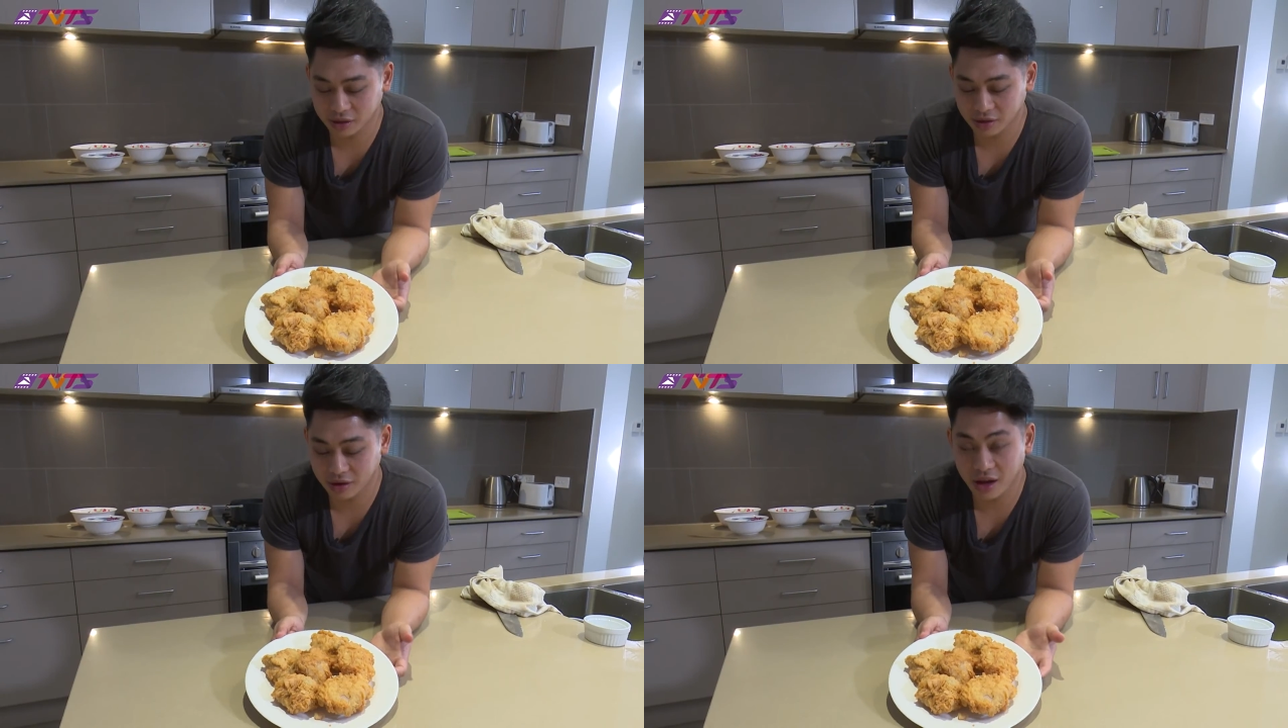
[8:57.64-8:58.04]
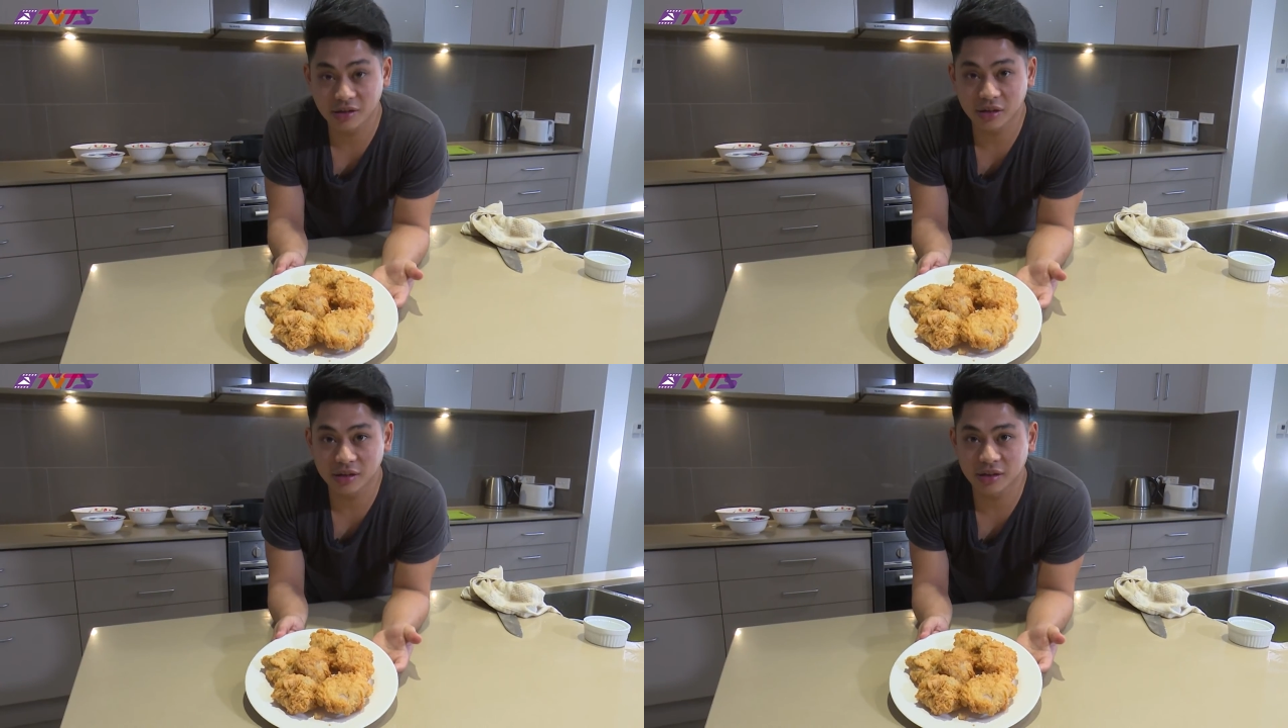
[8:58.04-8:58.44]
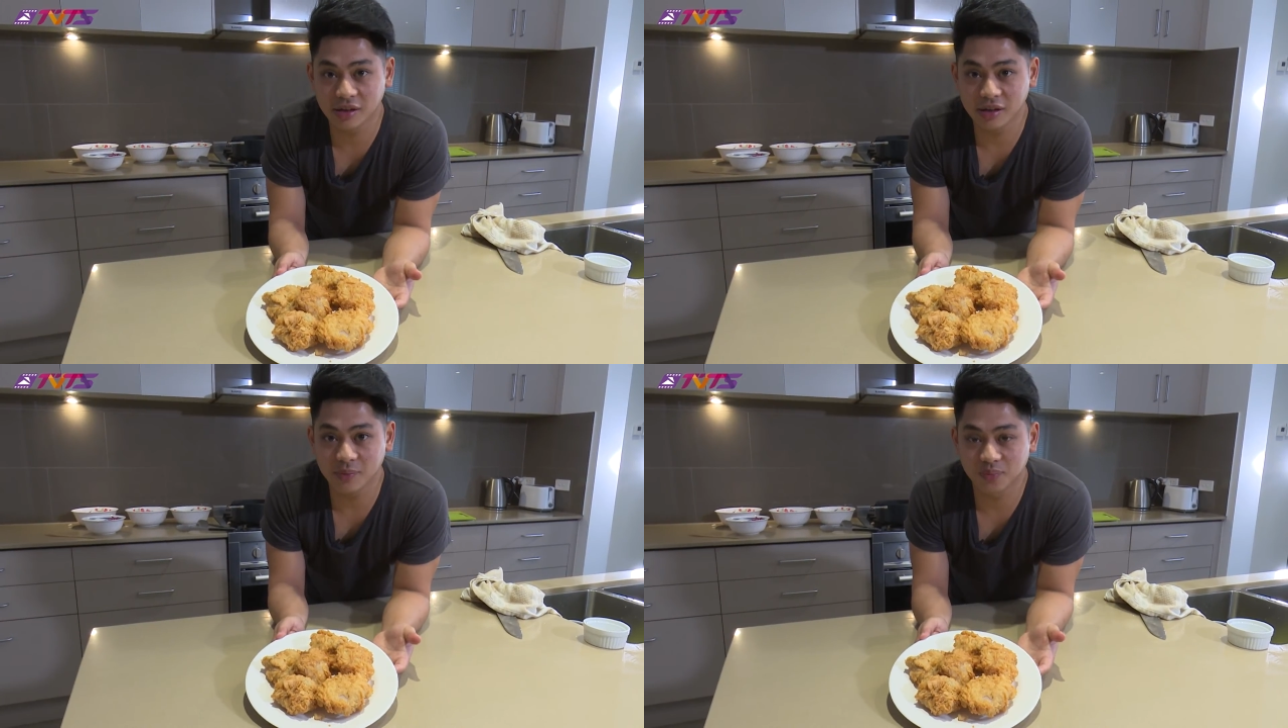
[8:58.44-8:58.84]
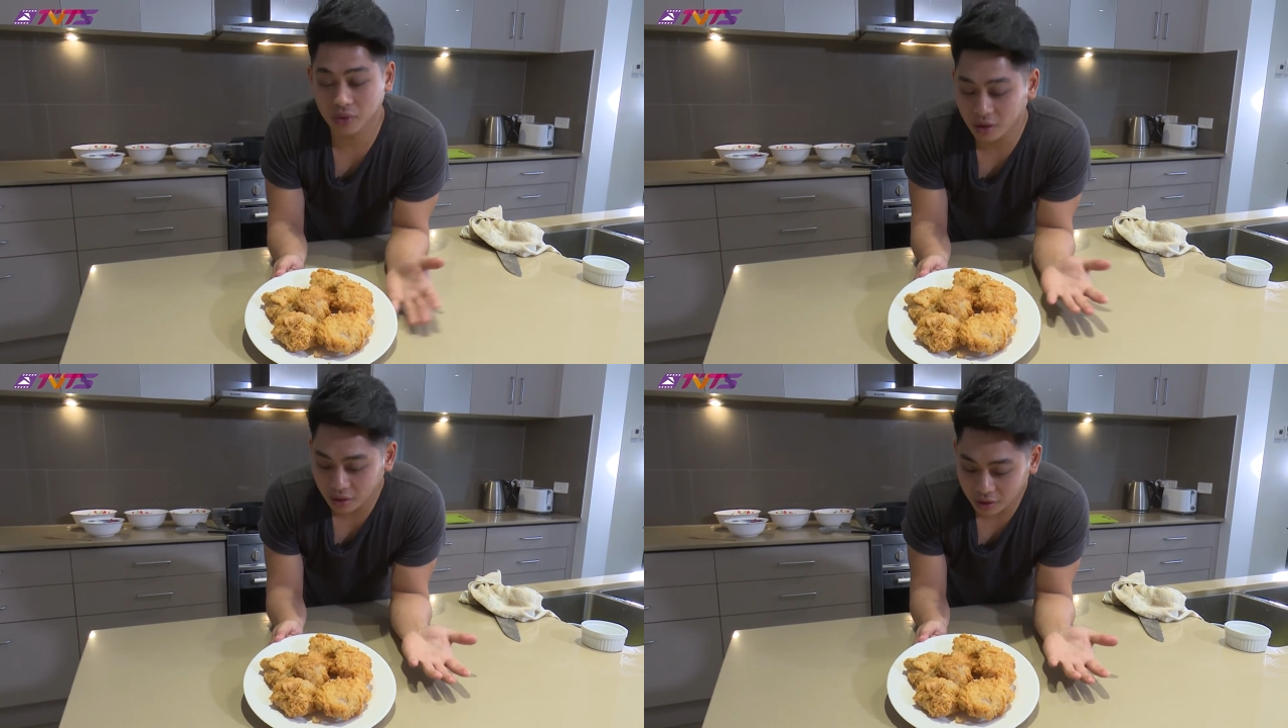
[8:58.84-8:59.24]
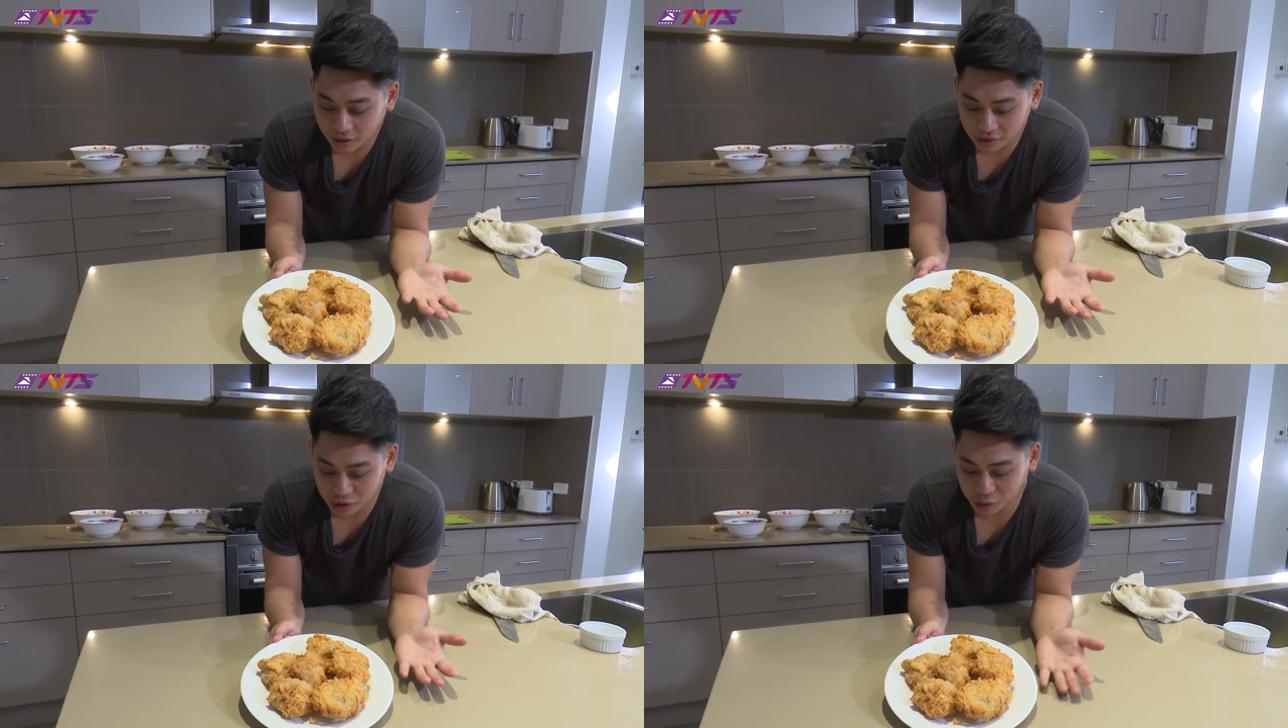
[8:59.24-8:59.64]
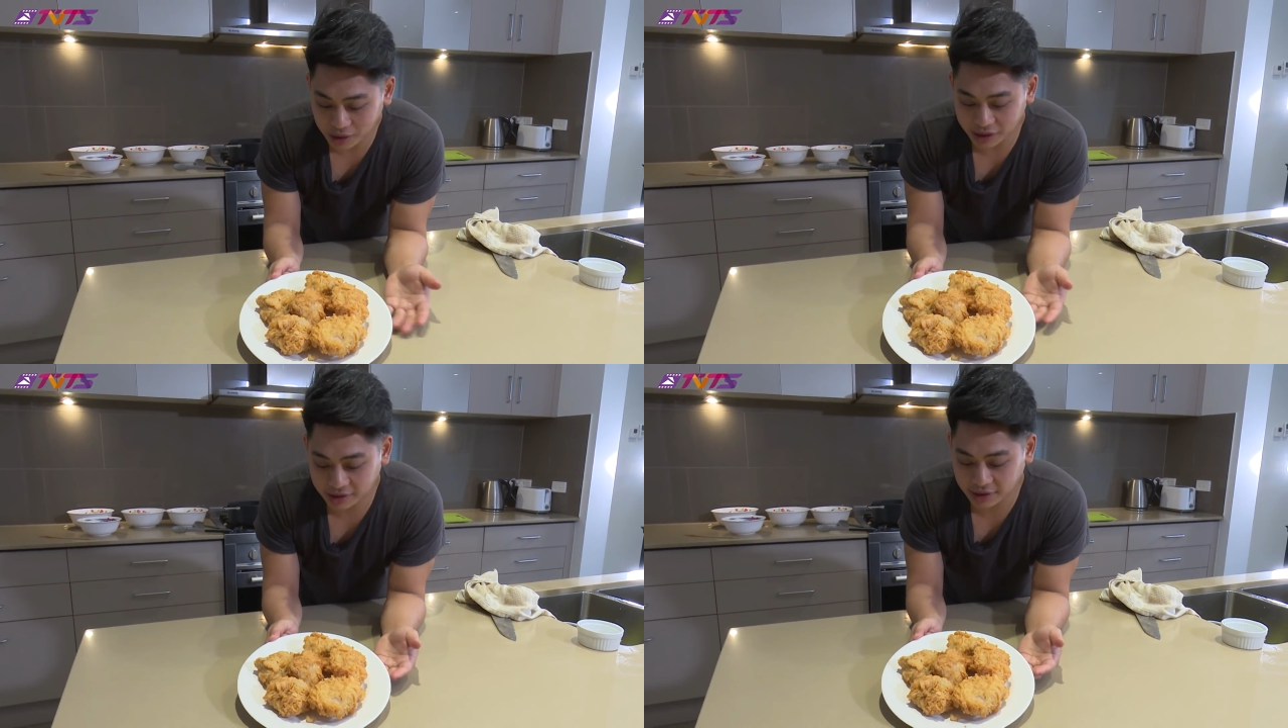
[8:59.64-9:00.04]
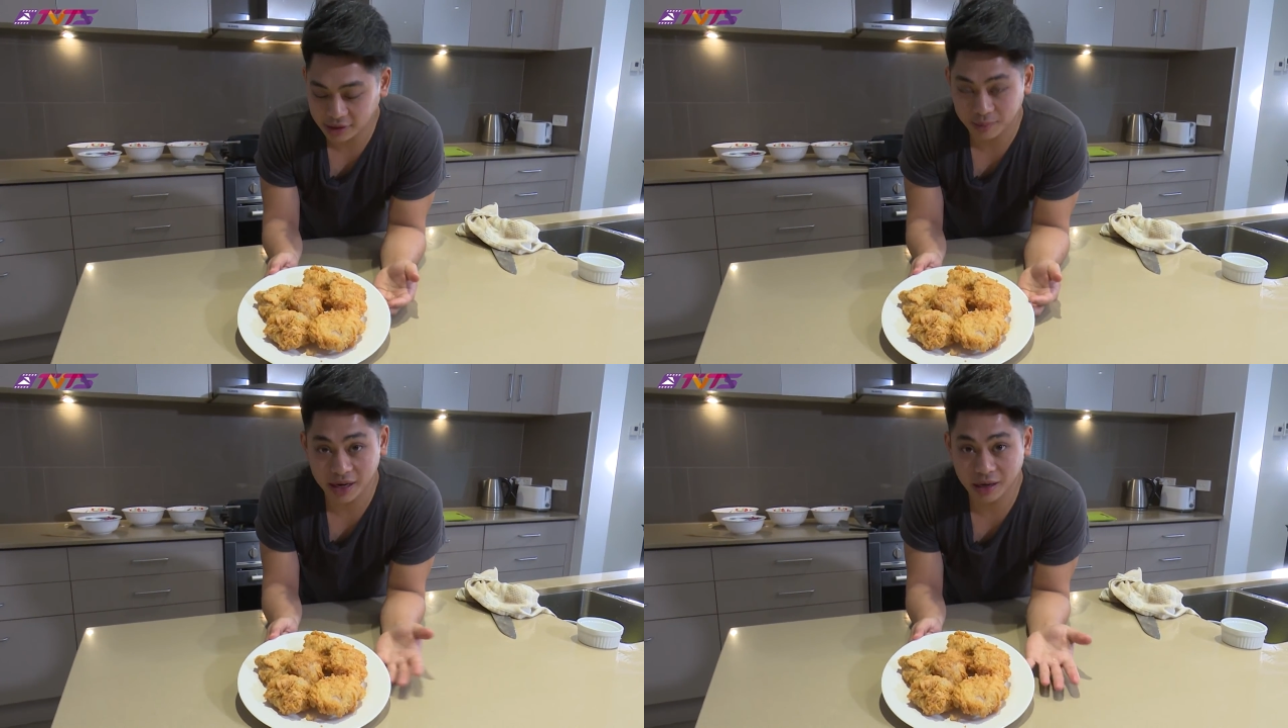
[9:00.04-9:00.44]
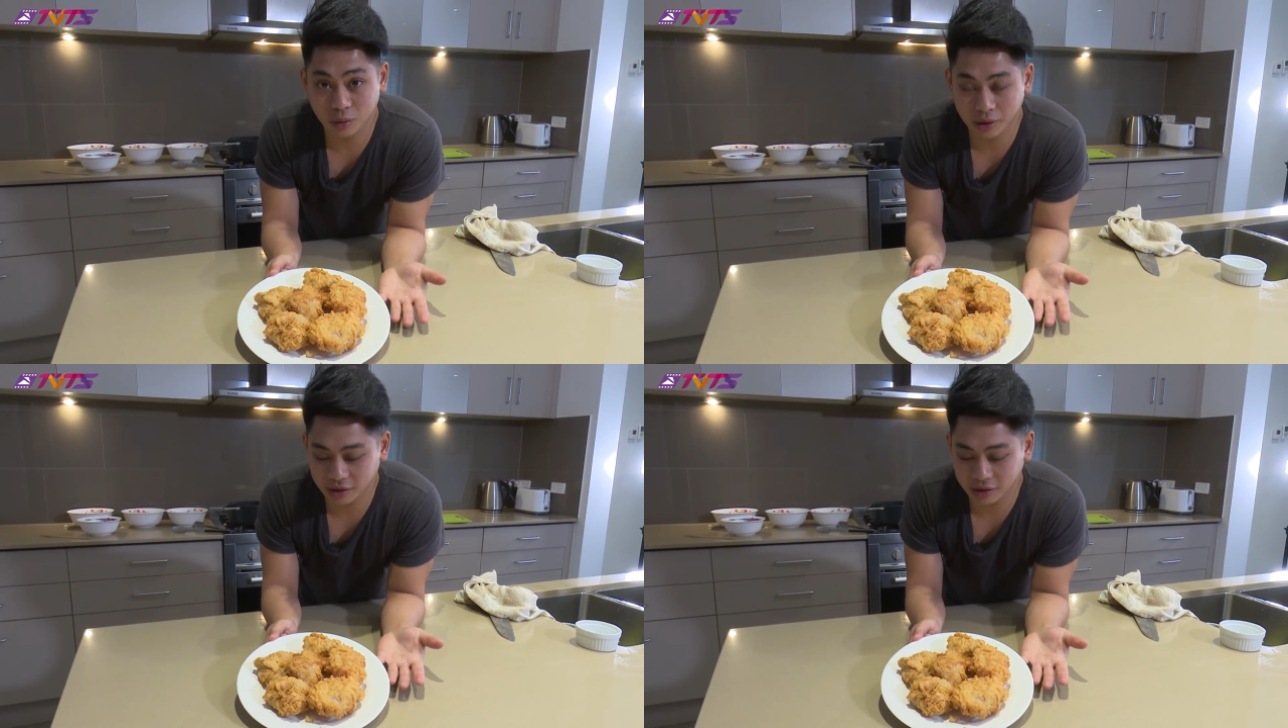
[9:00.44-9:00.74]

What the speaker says: chicken. As you can see, super easy to make,